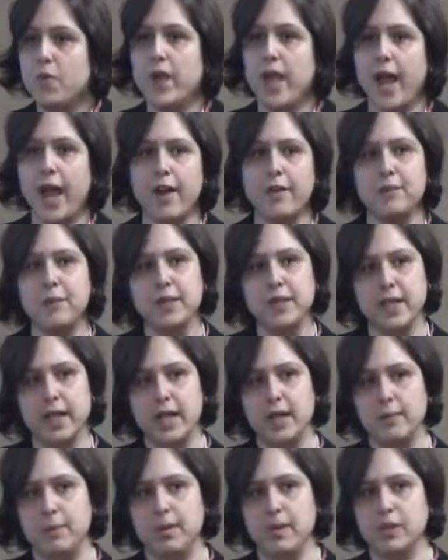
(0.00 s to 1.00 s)
have been
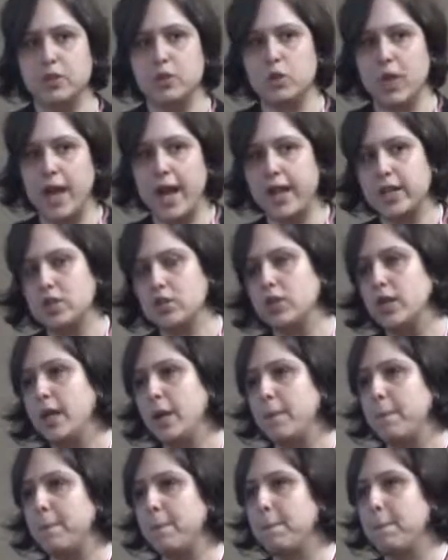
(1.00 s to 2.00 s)
able to
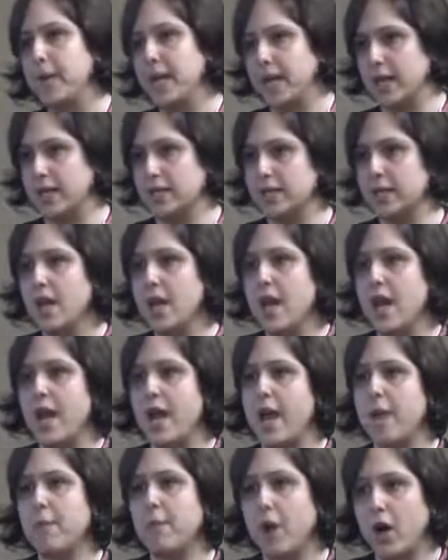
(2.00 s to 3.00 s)
actually build
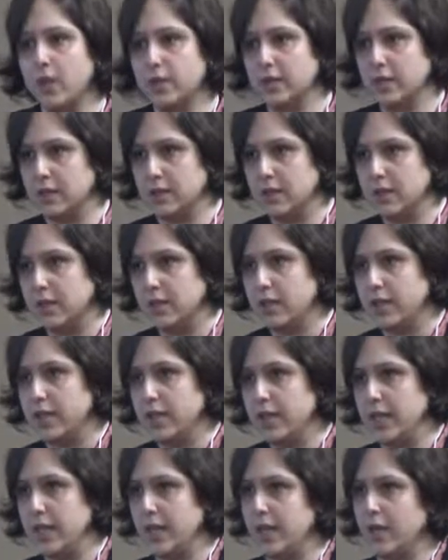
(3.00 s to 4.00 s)
a model
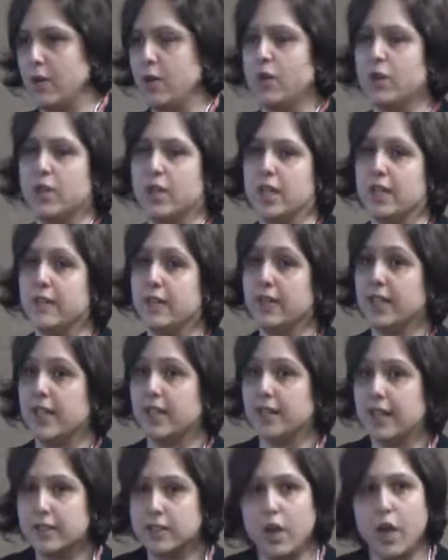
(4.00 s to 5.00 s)
or even
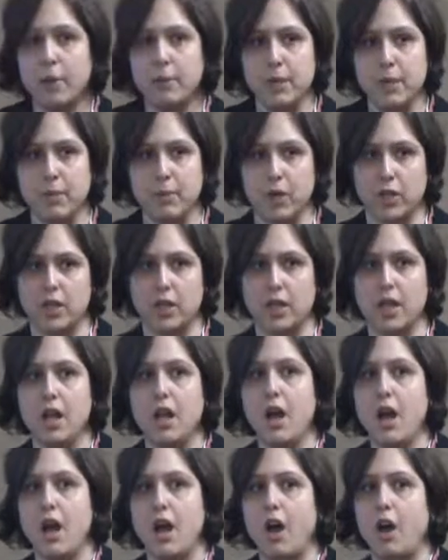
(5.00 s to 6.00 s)
an atomic model
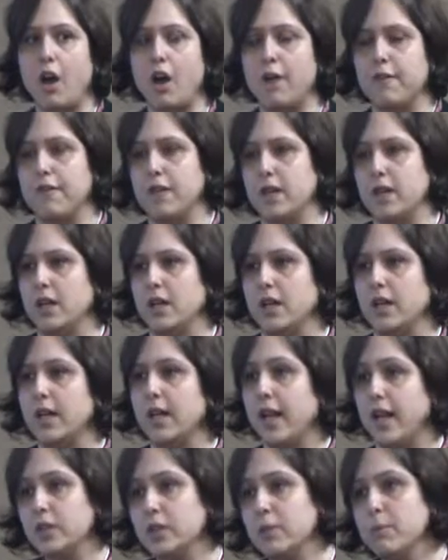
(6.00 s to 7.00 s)
of
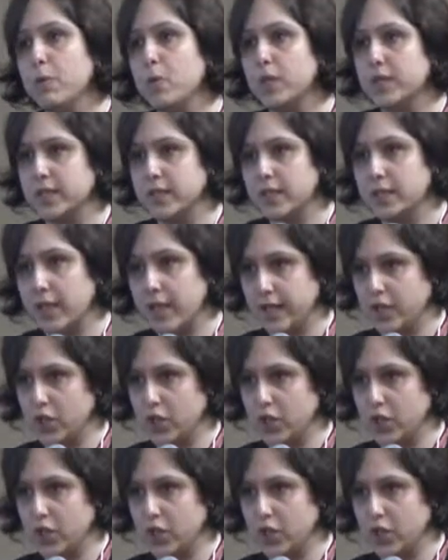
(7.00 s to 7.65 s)
clouding pores in tight